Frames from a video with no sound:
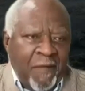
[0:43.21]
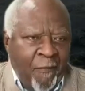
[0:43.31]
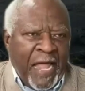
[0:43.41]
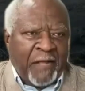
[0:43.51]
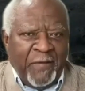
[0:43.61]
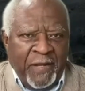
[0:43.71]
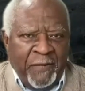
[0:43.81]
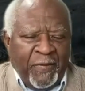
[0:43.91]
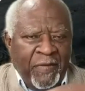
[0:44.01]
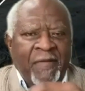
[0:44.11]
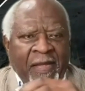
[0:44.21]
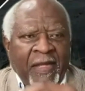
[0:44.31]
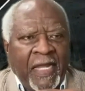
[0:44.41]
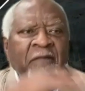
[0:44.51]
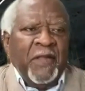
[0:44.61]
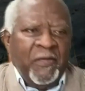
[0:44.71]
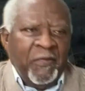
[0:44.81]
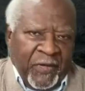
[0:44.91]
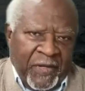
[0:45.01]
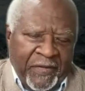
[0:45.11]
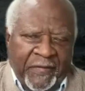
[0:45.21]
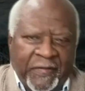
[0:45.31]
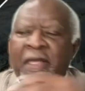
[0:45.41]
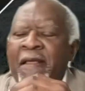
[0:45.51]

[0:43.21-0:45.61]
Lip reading: Black people in the Americas.